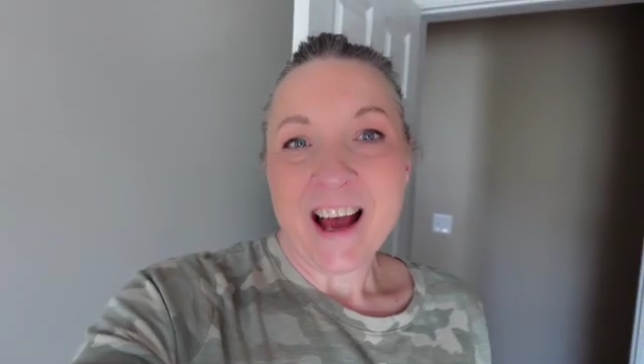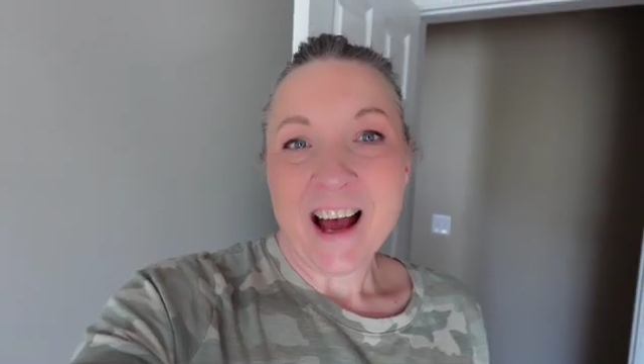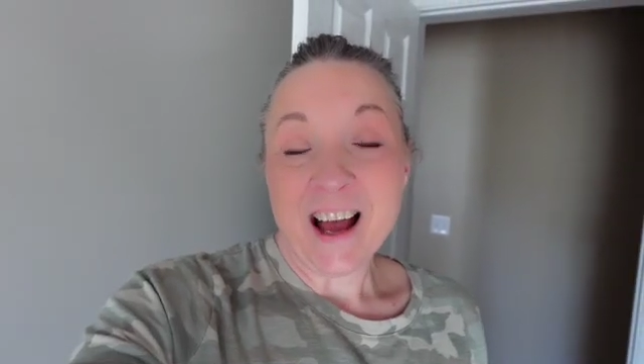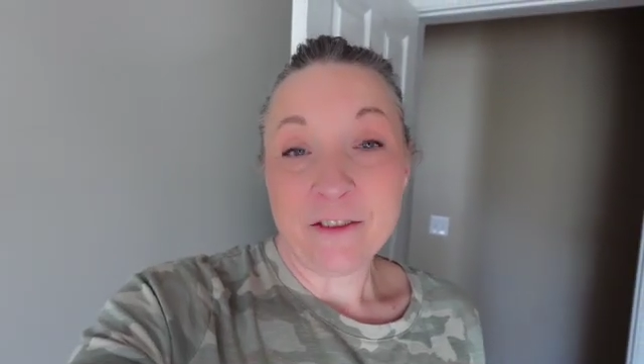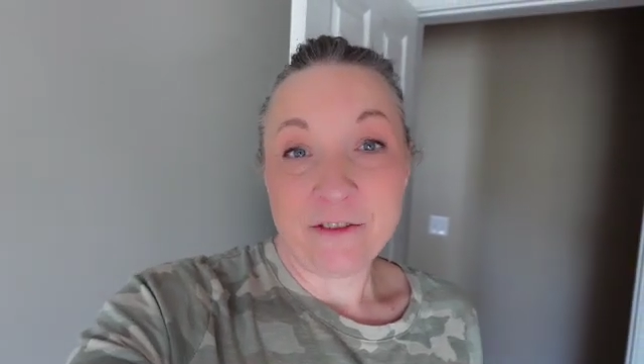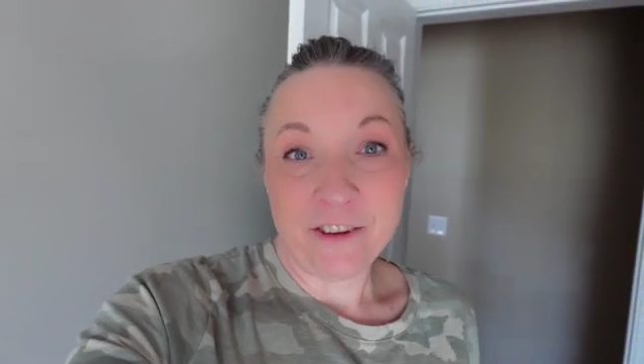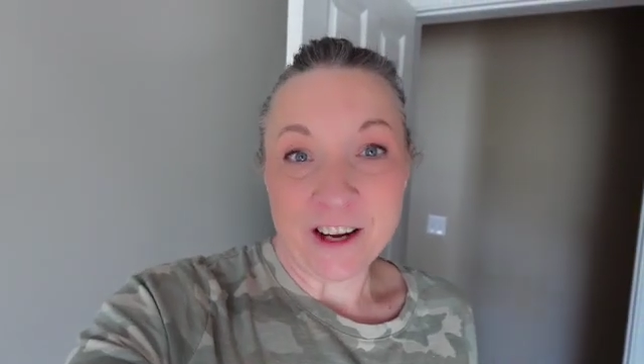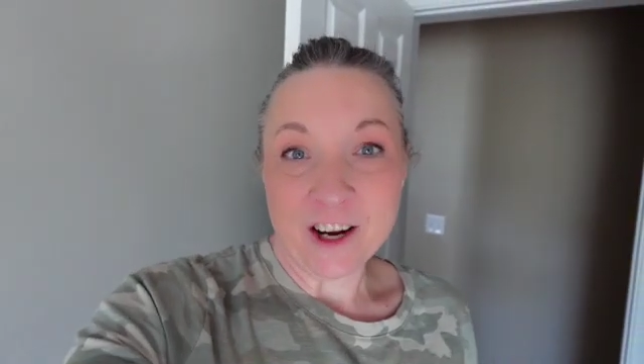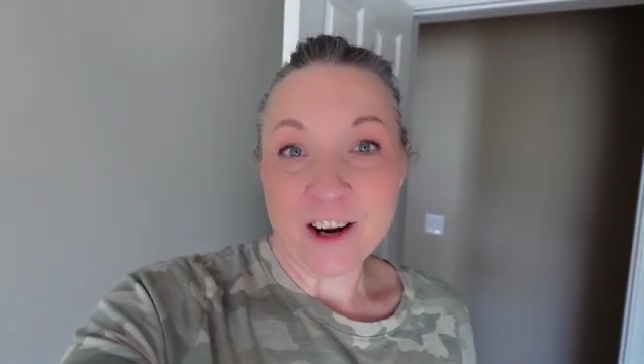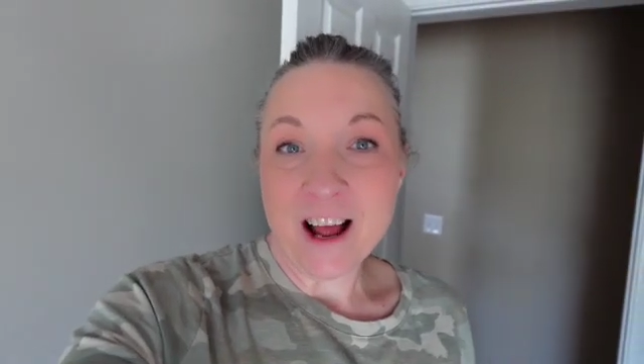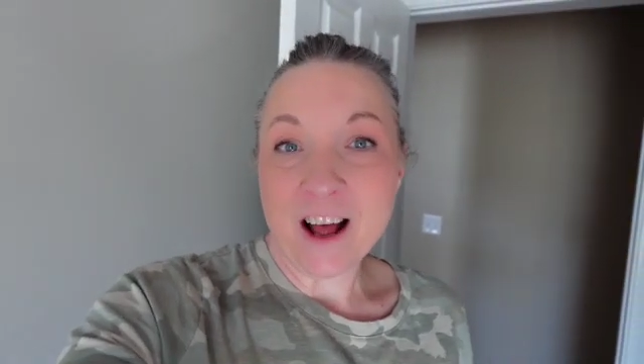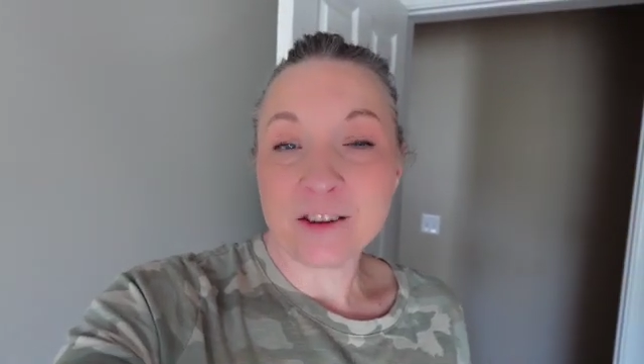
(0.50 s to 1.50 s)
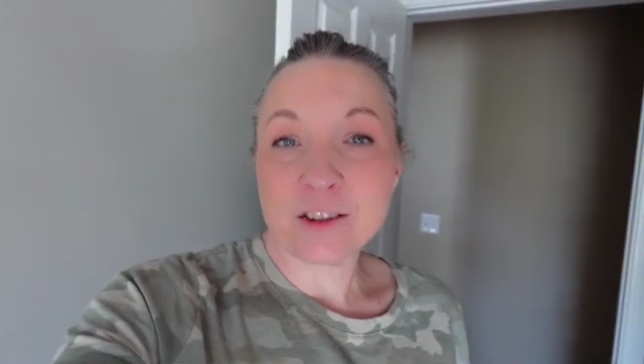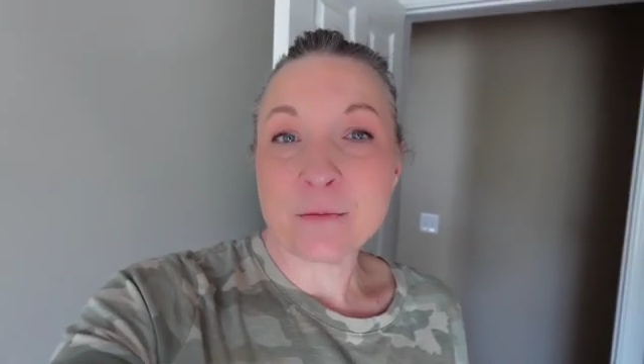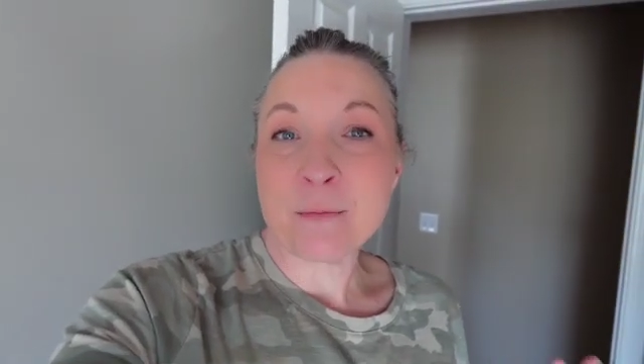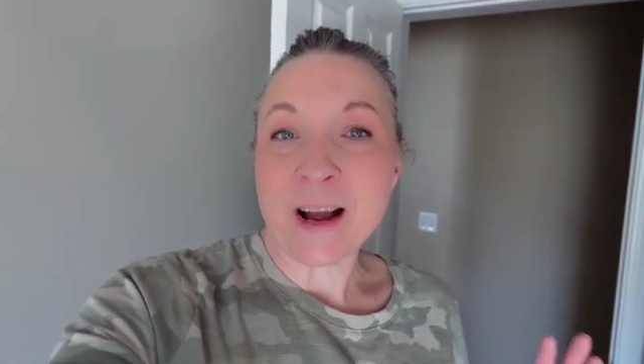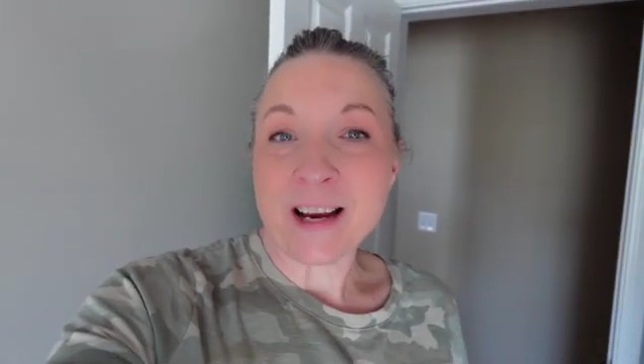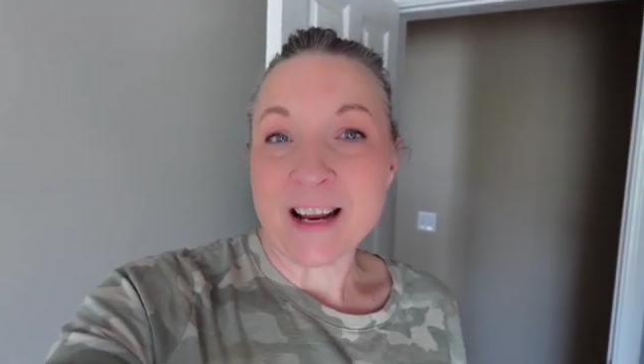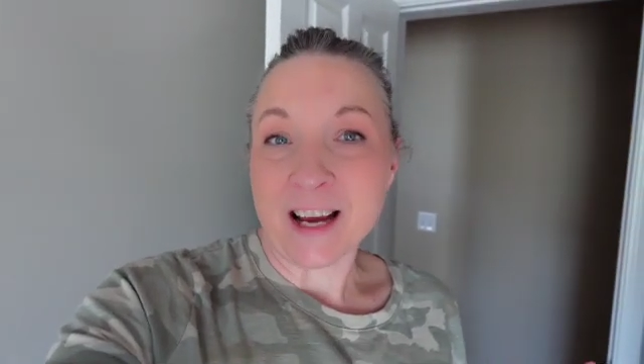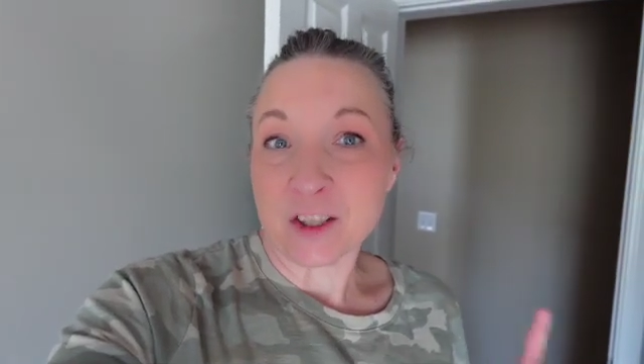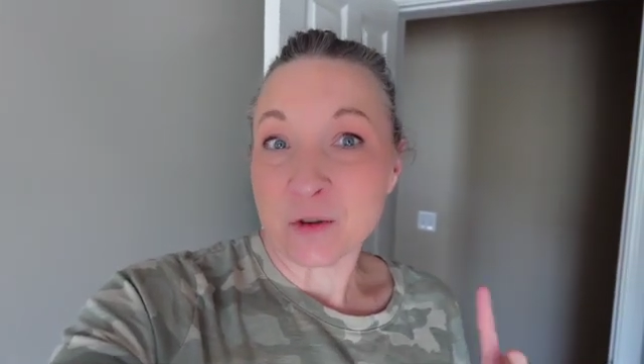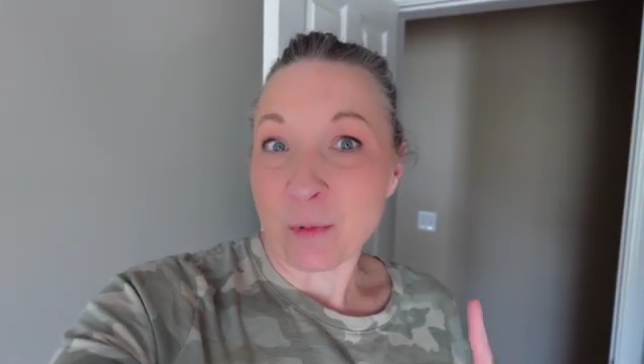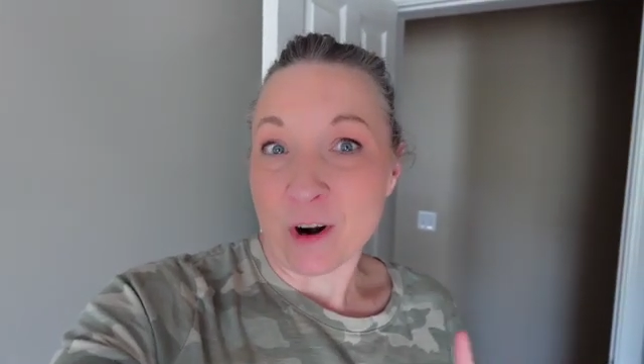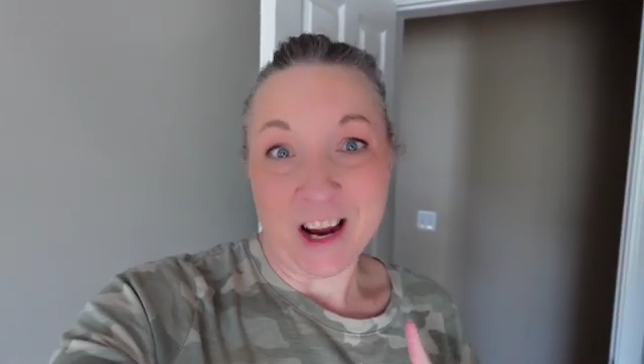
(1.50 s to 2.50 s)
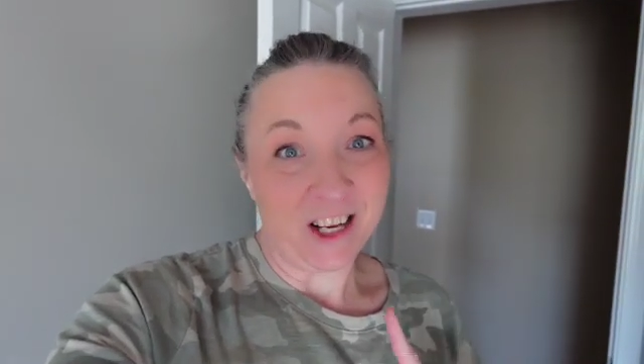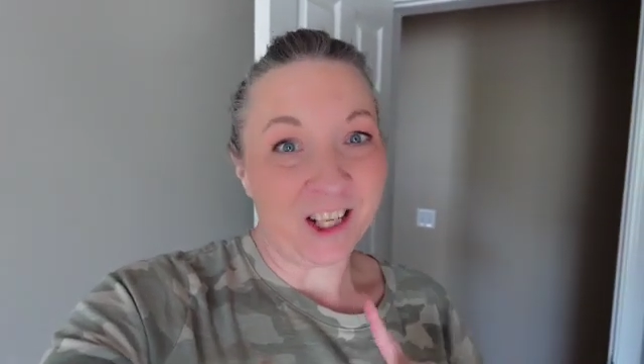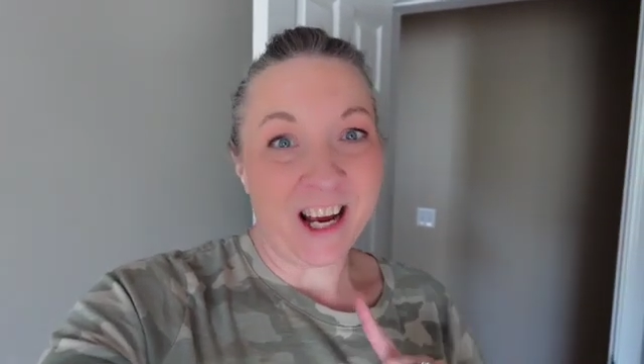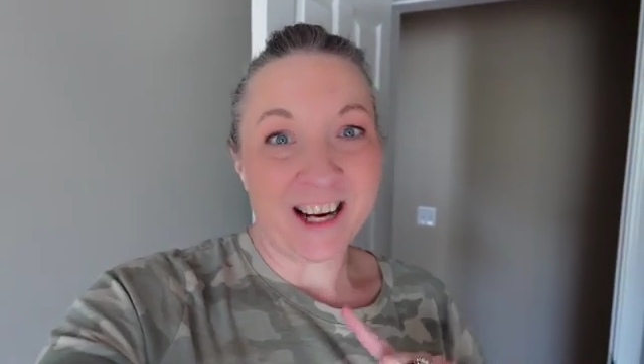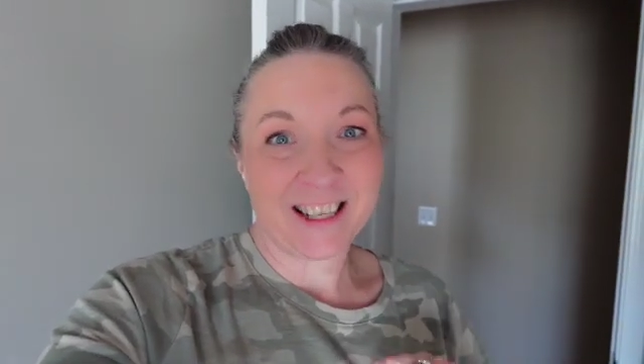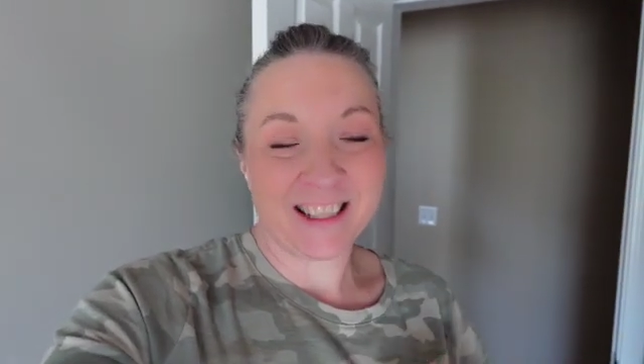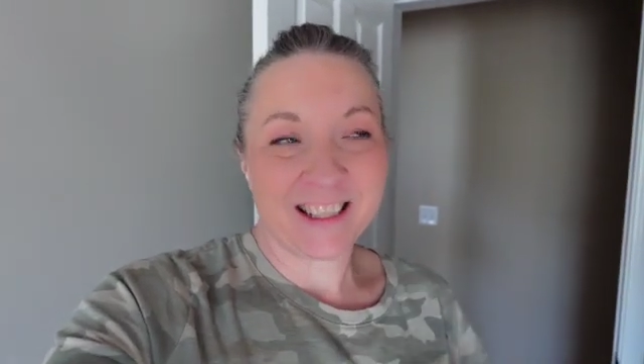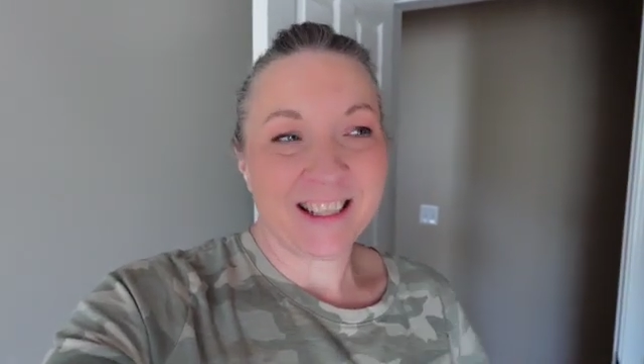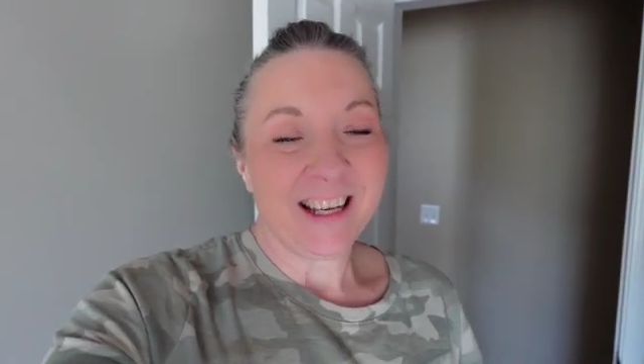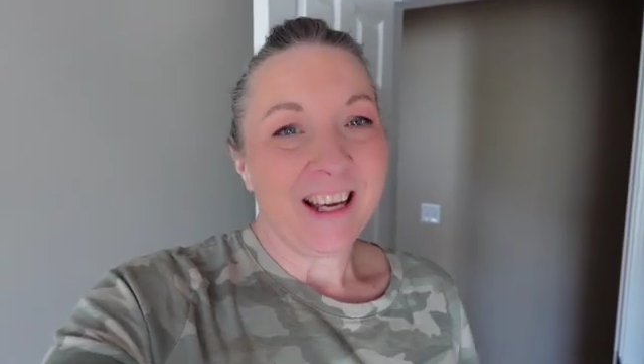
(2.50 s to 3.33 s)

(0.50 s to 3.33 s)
I figured out my next project.